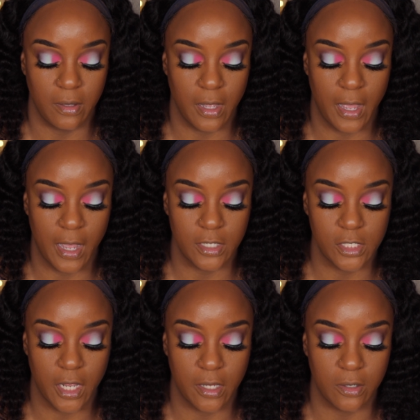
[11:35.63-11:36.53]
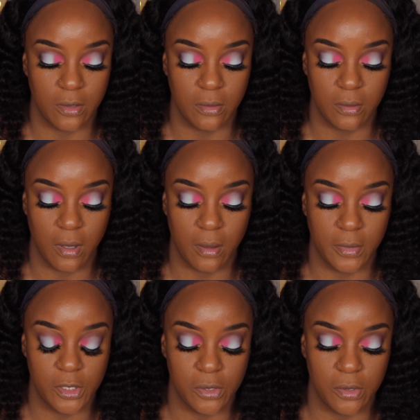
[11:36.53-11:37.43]
The eyeshadow, I'm
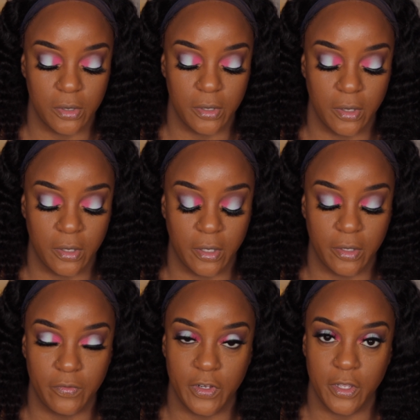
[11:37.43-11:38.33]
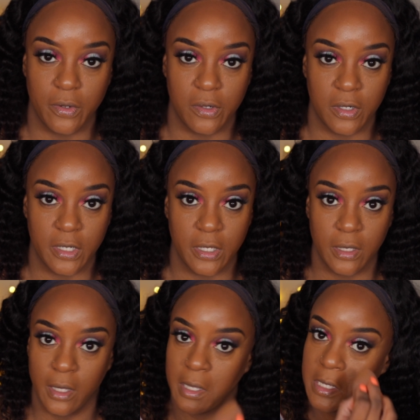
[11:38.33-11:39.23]
going to do another video on it.
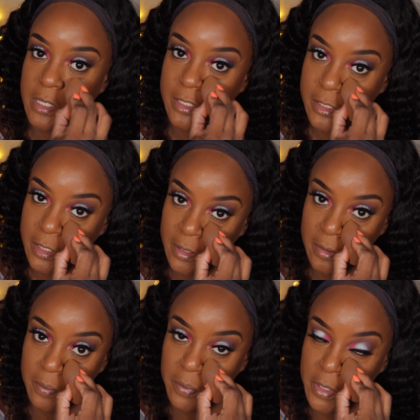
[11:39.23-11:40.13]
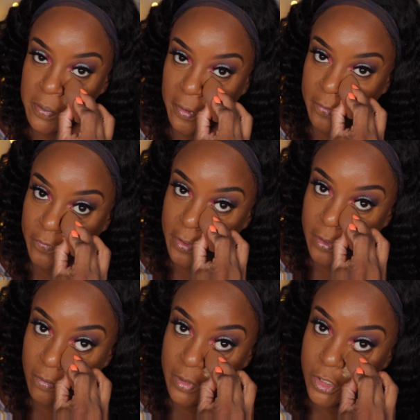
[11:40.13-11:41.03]
It's the
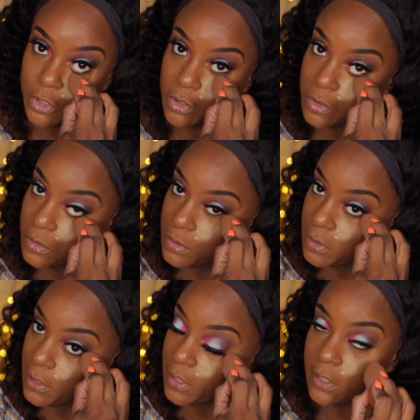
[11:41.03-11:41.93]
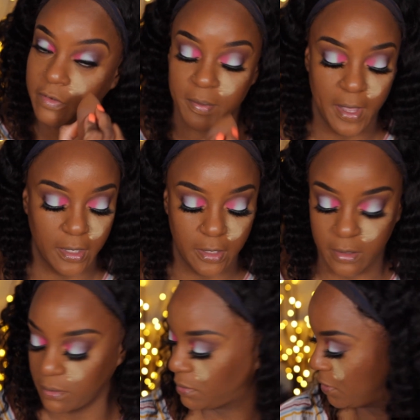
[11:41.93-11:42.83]
BPerfect Retro Love Palette.